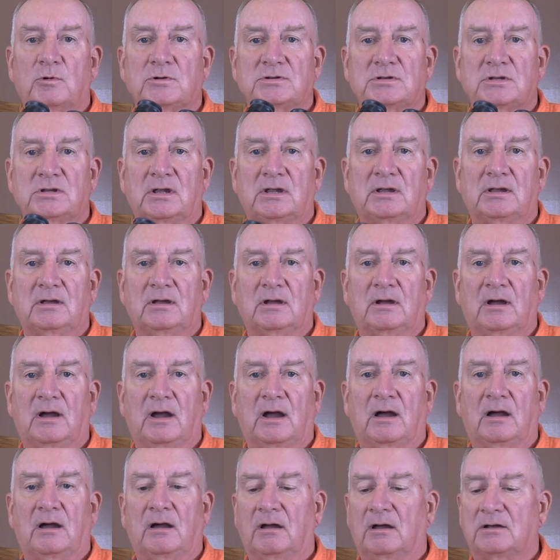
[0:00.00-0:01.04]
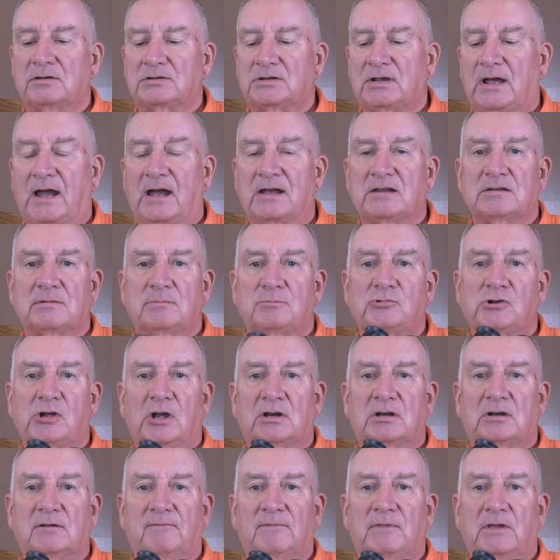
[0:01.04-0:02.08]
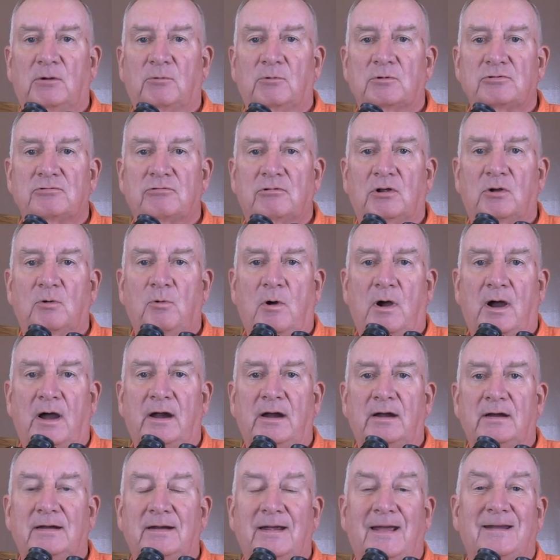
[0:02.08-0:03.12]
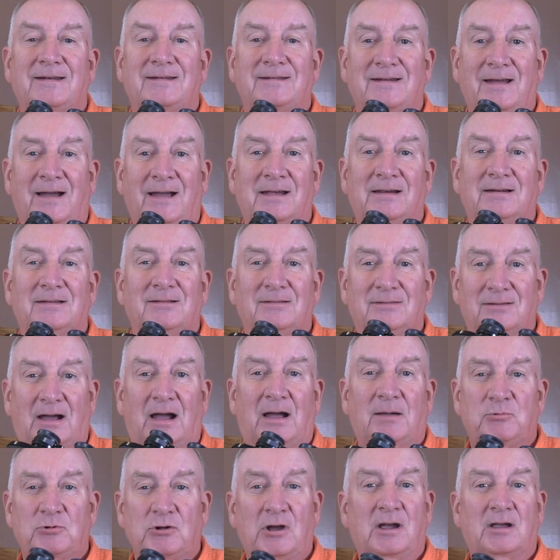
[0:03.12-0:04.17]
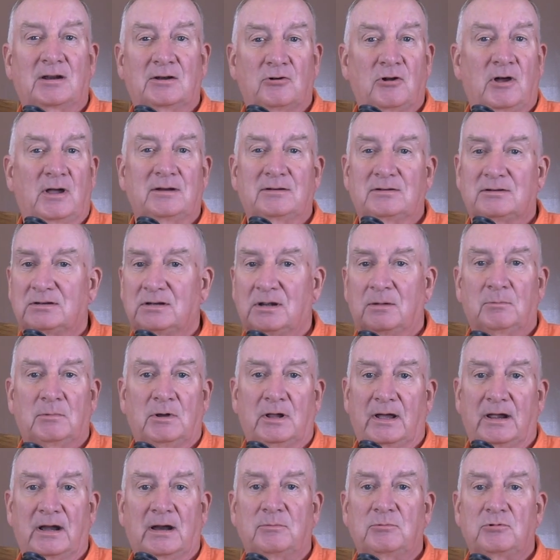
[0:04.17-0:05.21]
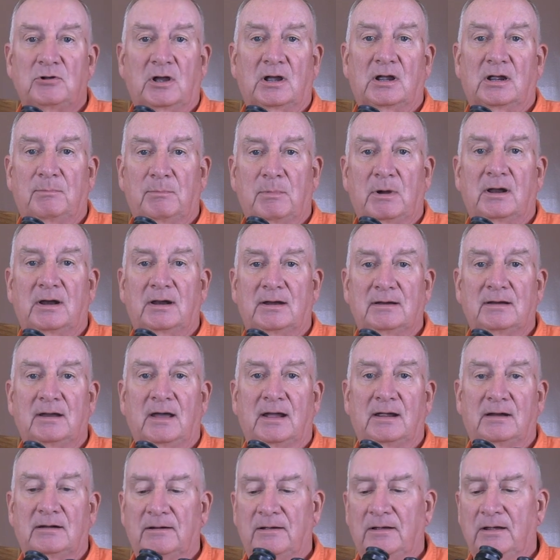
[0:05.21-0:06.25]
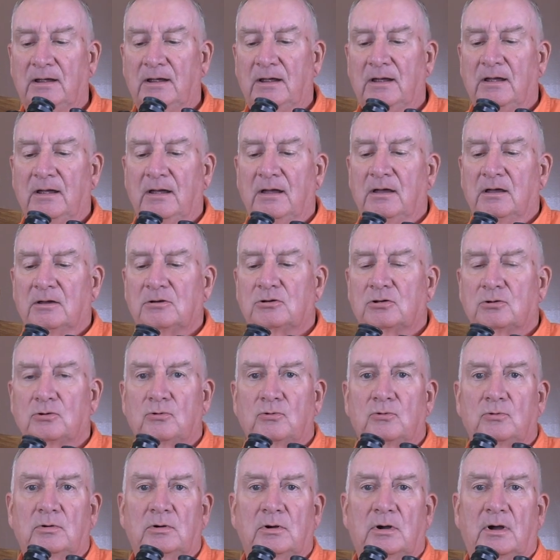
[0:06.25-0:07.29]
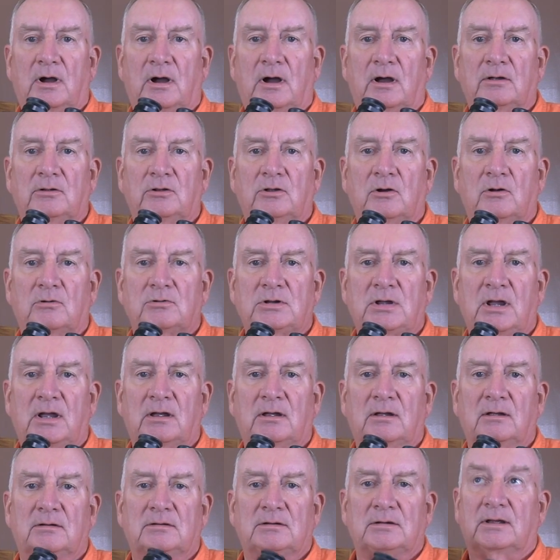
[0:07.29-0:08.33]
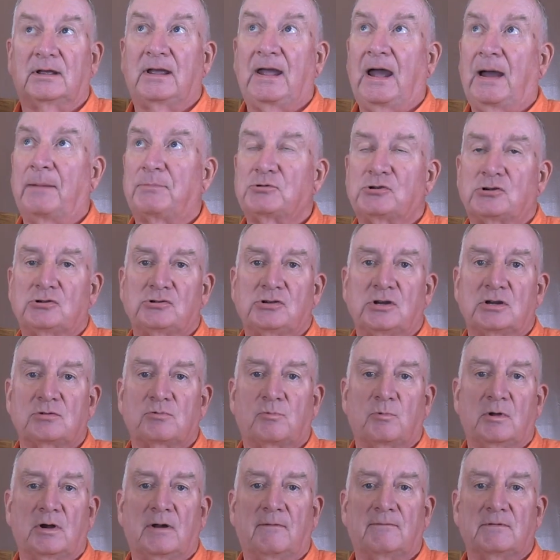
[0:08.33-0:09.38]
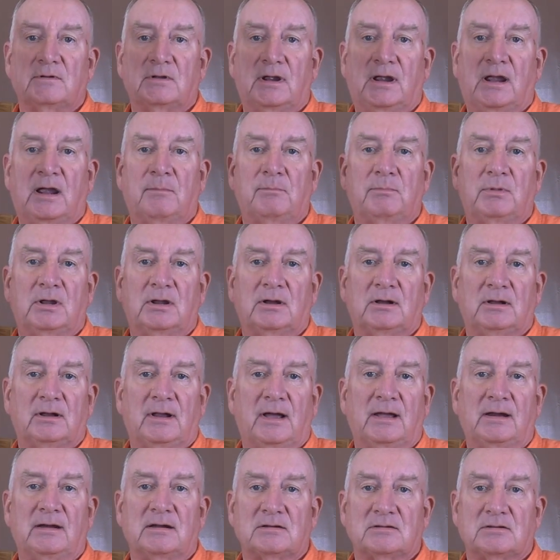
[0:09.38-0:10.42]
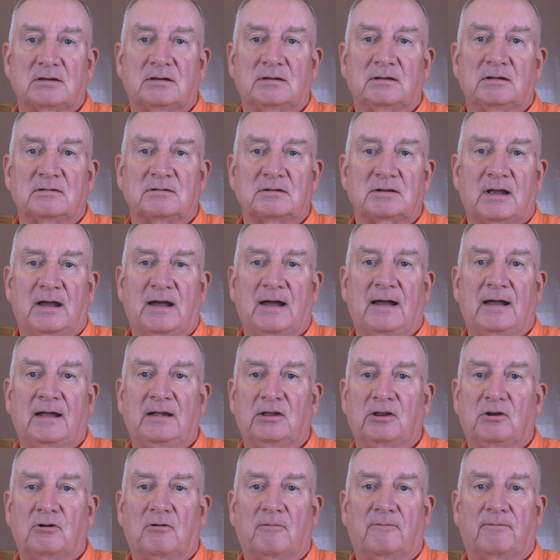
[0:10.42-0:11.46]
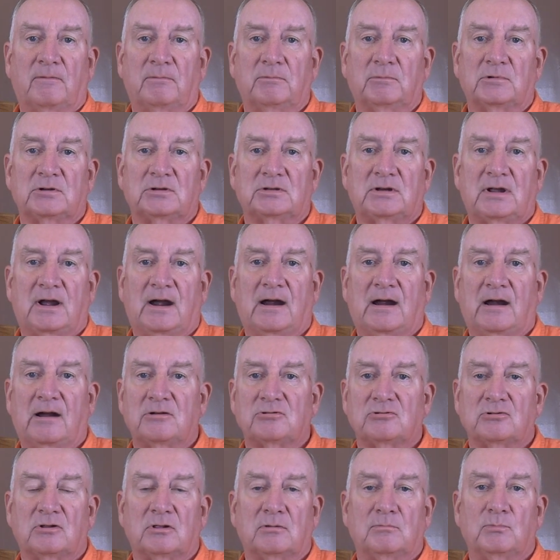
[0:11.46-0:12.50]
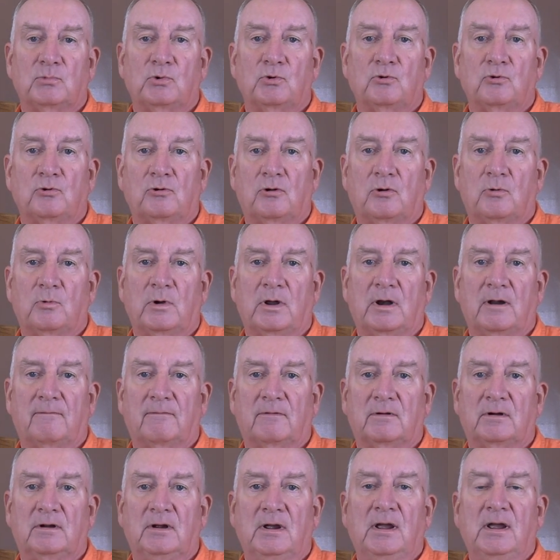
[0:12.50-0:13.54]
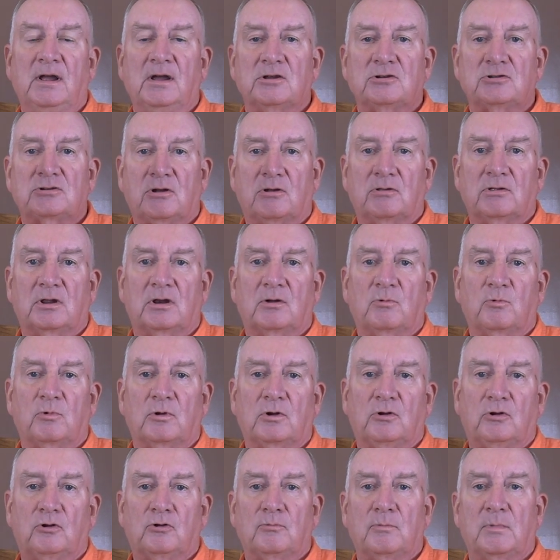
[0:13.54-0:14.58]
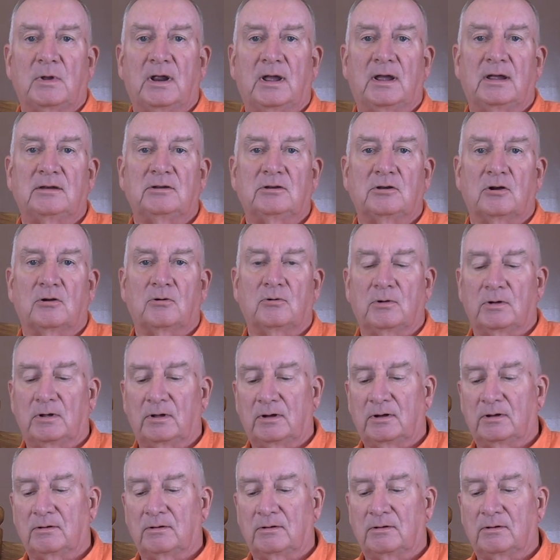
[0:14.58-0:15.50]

was the uh, size objective that was required at night. I'm talking not dim light, I'm talking about at night to, uh, you know, take, to capture just whatever ambient light is in the sky, you know, from the stars or the moon or whatever, so that it would illuminate, you know,